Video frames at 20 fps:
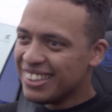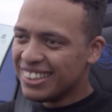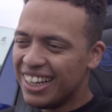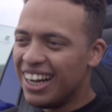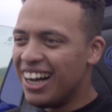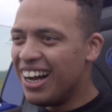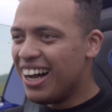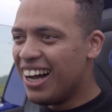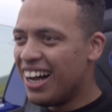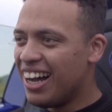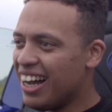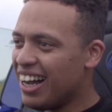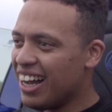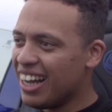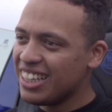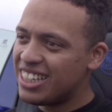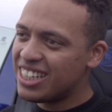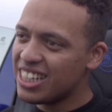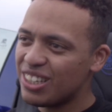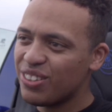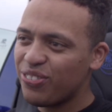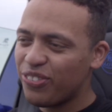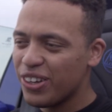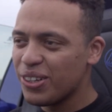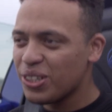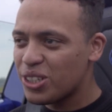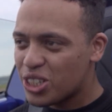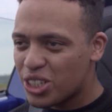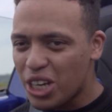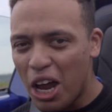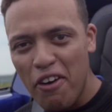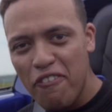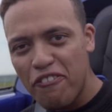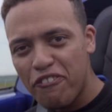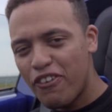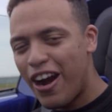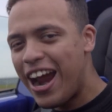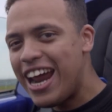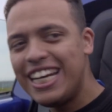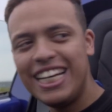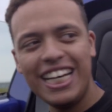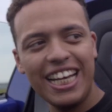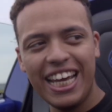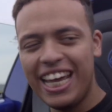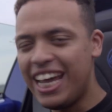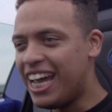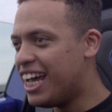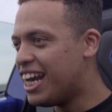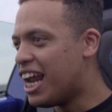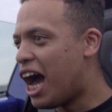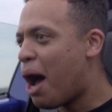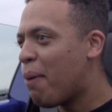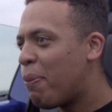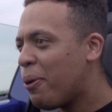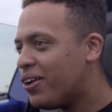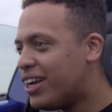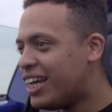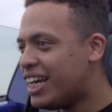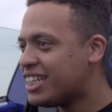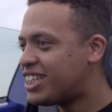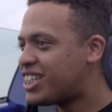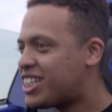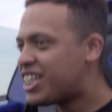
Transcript: Oh, it just feels so friendly and up on its